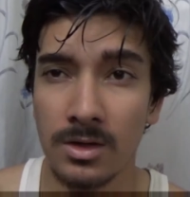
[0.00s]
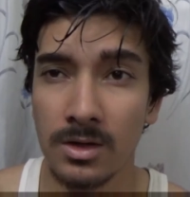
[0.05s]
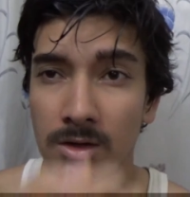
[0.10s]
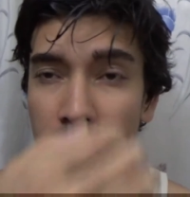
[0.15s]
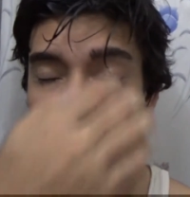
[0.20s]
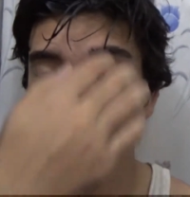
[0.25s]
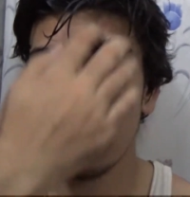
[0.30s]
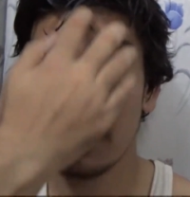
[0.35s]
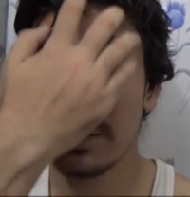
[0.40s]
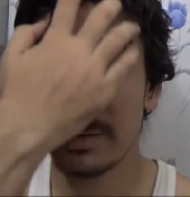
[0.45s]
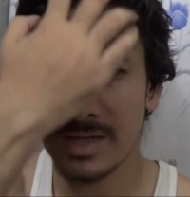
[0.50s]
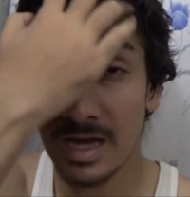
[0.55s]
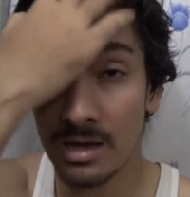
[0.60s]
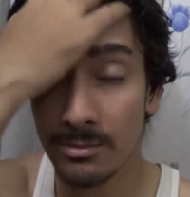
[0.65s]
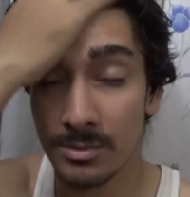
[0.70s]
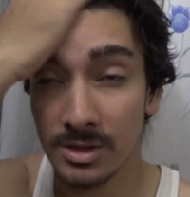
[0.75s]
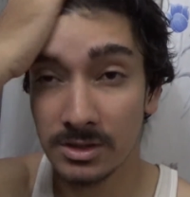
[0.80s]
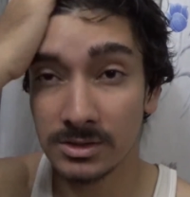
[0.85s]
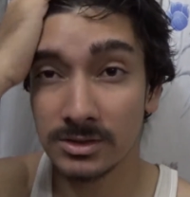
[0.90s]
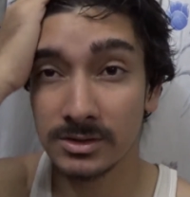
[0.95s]
Currently
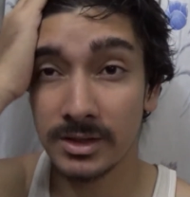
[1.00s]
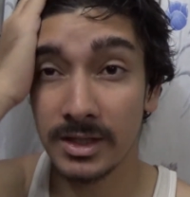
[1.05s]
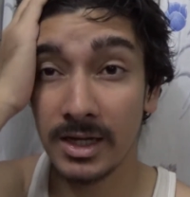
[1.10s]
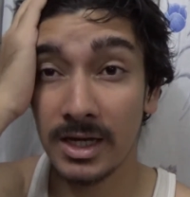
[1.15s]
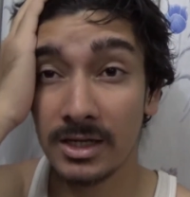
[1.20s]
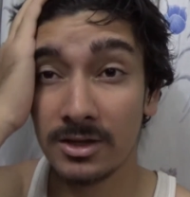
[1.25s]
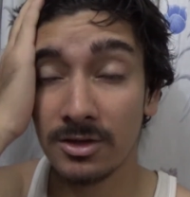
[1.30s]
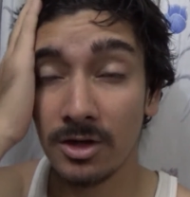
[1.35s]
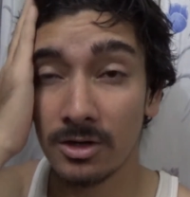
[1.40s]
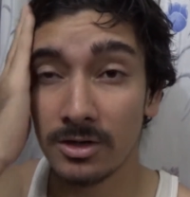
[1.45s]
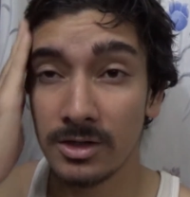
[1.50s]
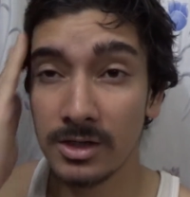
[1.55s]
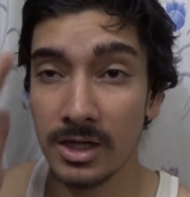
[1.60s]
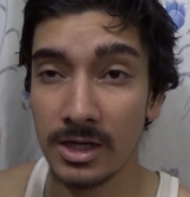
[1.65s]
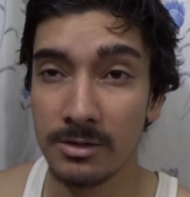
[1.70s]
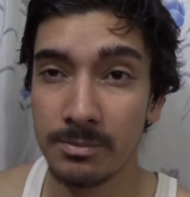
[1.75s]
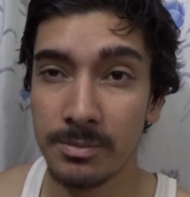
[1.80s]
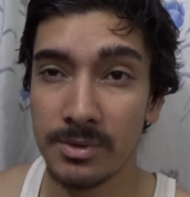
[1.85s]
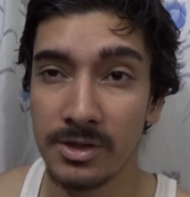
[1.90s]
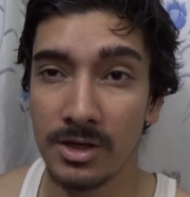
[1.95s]
time is
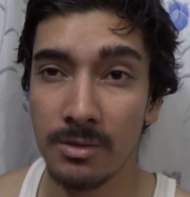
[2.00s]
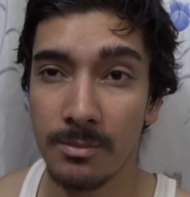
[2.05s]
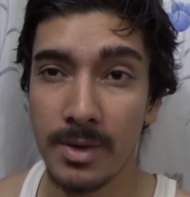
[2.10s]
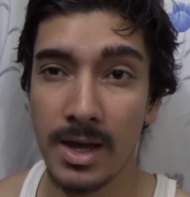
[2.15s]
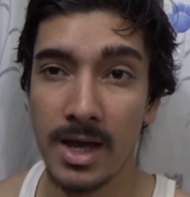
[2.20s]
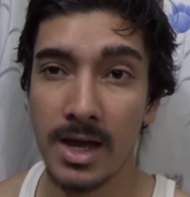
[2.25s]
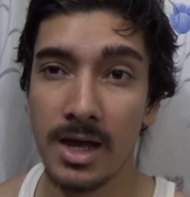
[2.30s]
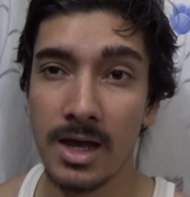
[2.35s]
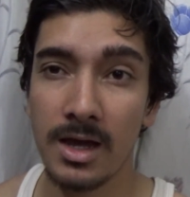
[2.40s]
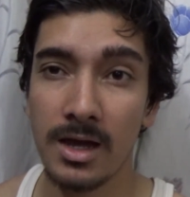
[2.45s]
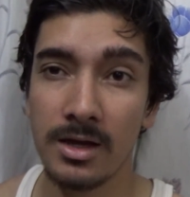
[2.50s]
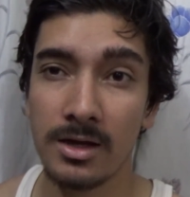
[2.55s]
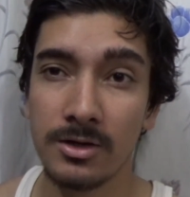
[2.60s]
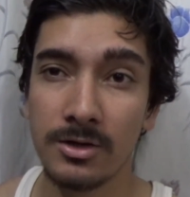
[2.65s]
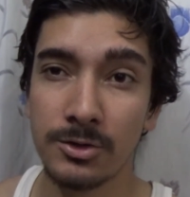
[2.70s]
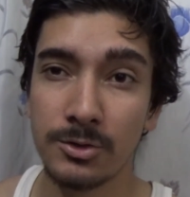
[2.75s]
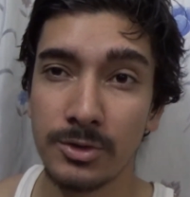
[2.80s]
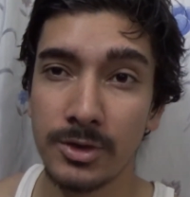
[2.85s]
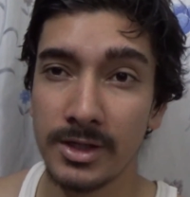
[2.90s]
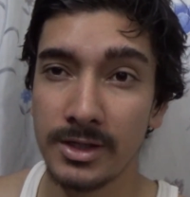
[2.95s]
8:38 p.m.
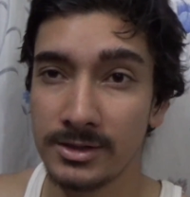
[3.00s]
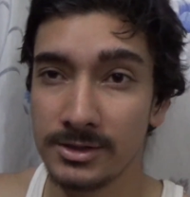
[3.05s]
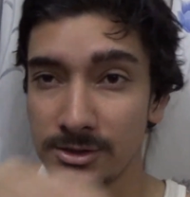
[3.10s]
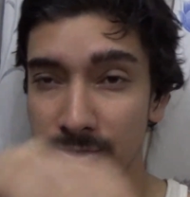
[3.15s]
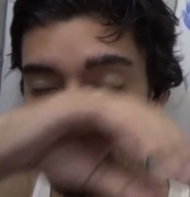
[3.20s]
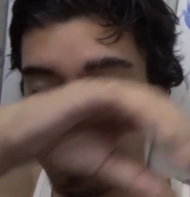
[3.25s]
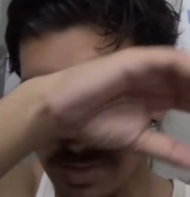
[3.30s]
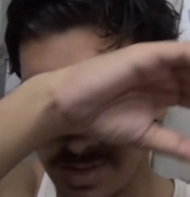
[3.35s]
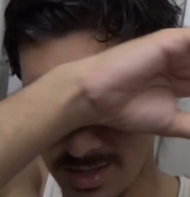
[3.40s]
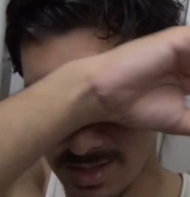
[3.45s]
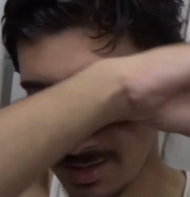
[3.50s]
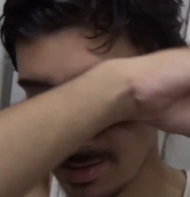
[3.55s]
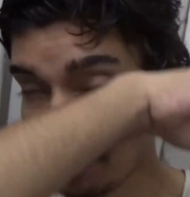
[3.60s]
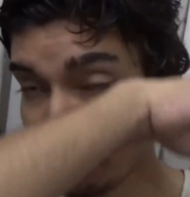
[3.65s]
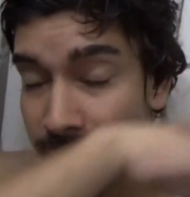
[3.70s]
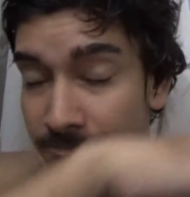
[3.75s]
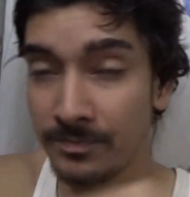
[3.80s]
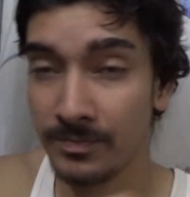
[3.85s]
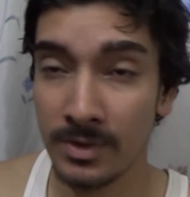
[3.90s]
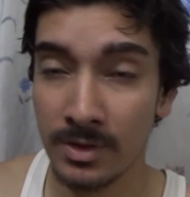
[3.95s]
and today is my
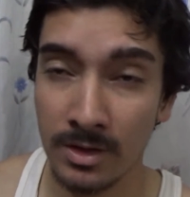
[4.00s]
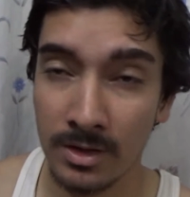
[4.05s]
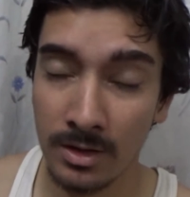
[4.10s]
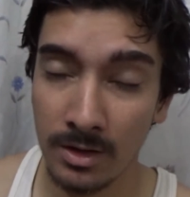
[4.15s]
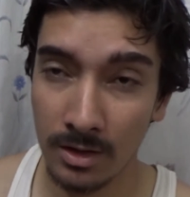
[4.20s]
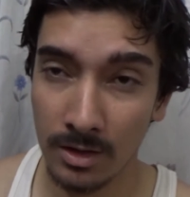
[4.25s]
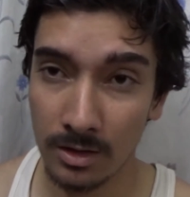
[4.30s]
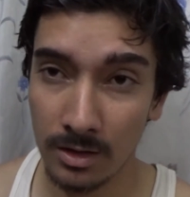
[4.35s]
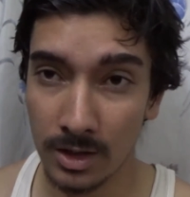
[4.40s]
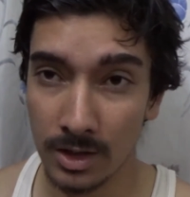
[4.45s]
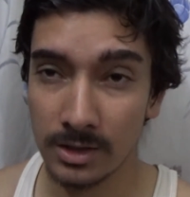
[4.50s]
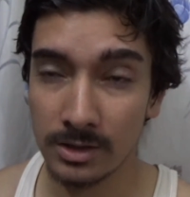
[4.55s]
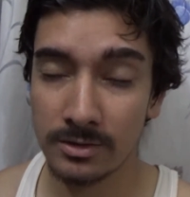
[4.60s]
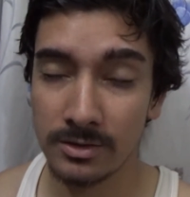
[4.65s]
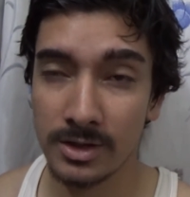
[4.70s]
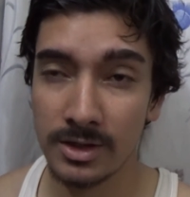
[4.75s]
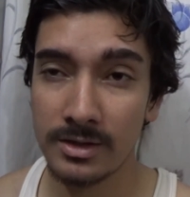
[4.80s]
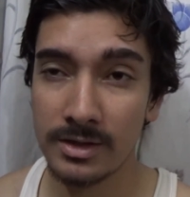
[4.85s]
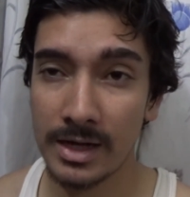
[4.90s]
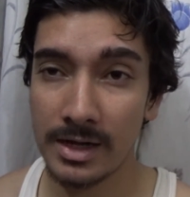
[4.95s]

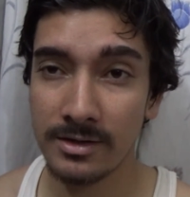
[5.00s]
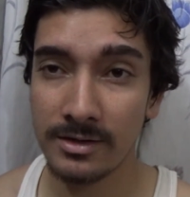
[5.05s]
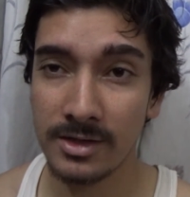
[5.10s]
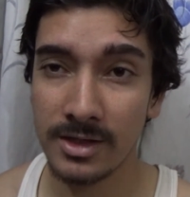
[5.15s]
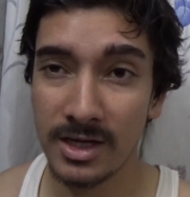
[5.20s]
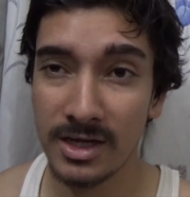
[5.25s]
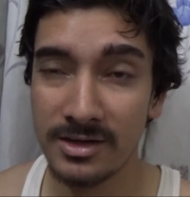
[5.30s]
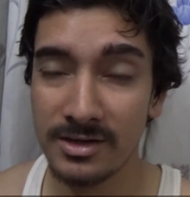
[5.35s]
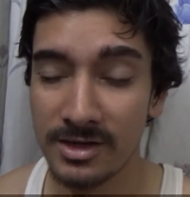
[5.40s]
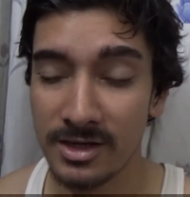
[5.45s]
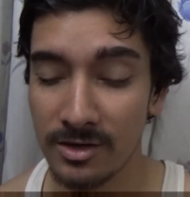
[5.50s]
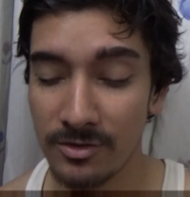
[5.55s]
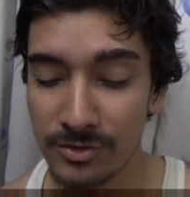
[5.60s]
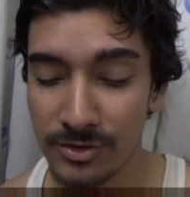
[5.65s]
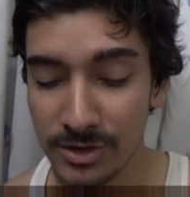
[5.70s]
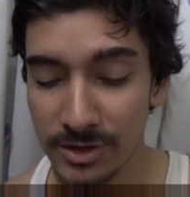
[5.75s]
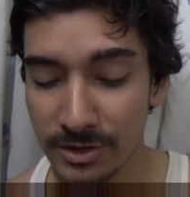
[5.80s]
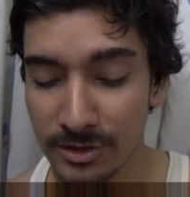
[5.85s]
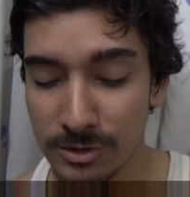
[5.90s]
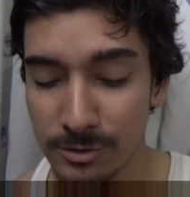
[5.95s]
198th day of
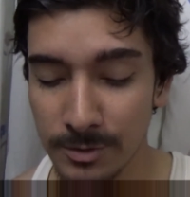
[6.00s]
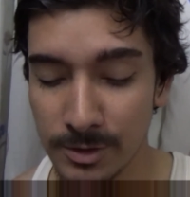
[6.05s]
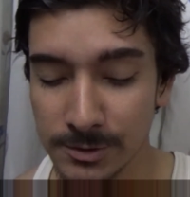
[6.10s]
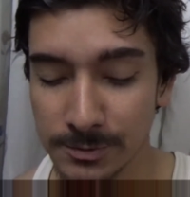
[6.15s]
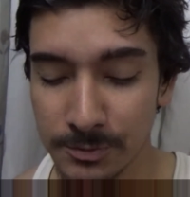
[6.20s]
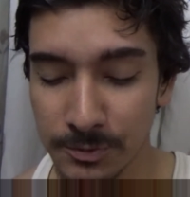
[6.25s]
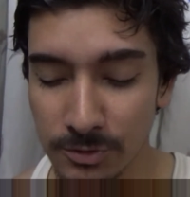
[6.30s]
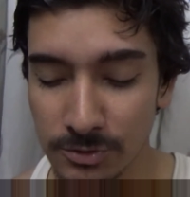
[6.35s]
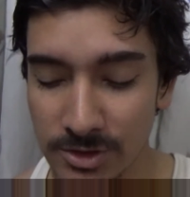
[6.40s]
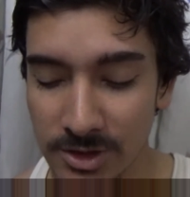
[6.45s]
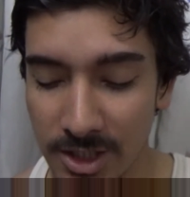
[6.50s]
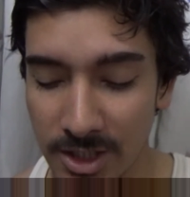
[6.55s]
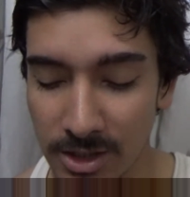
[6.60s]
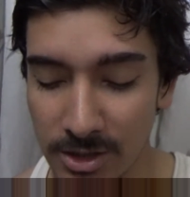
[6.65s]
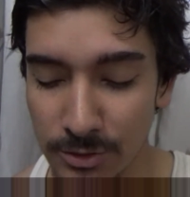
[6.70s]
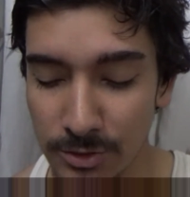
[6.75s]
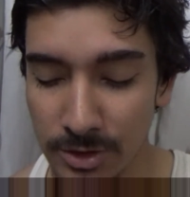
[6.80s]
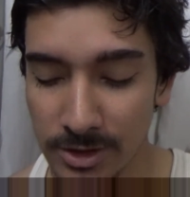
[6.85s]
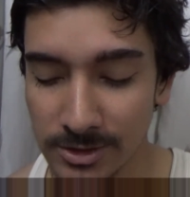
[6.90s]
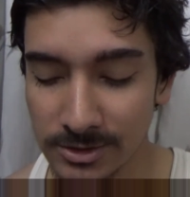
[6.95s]
Reading is Best project, and
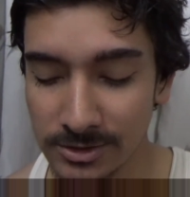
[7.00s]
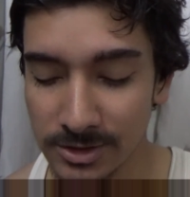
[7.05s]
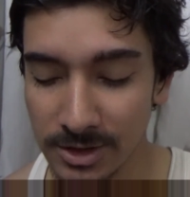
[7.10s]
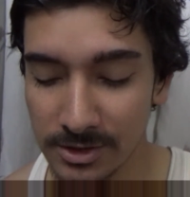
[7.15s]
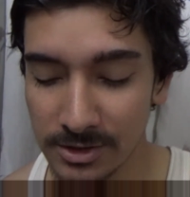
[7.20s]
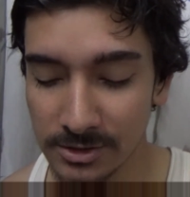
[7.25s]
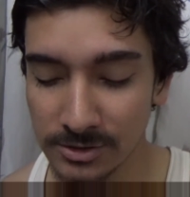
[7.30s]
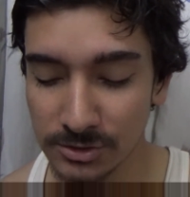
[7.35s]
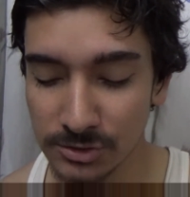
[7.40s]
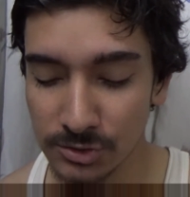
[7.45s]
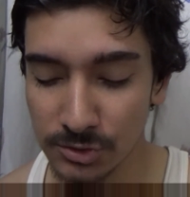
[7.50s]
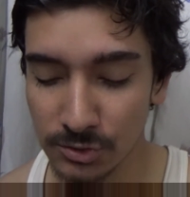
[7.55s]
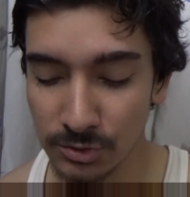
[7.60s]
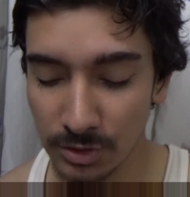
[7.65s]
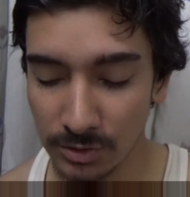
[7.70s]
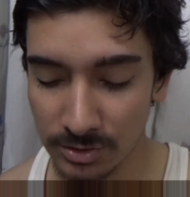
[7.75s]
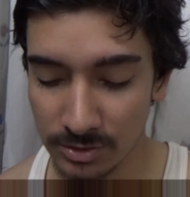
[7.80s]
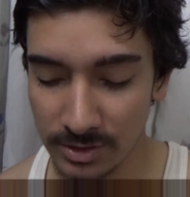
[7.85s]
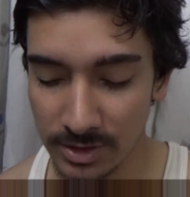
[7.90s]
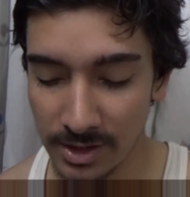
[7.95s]
today's date is
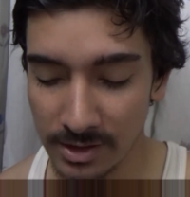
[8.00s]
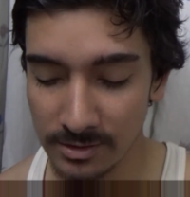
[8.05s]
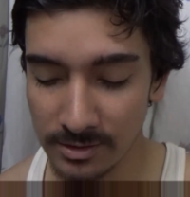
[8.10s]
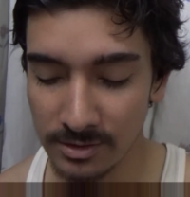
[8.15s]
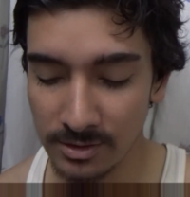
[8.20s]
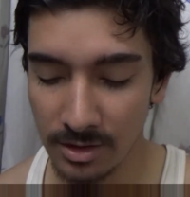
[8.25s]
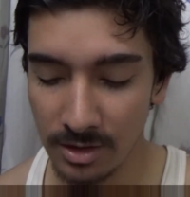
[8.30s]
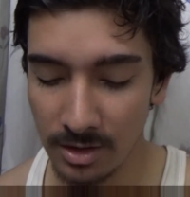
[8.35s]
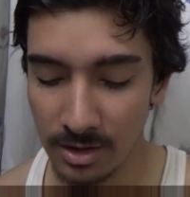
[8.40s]
2019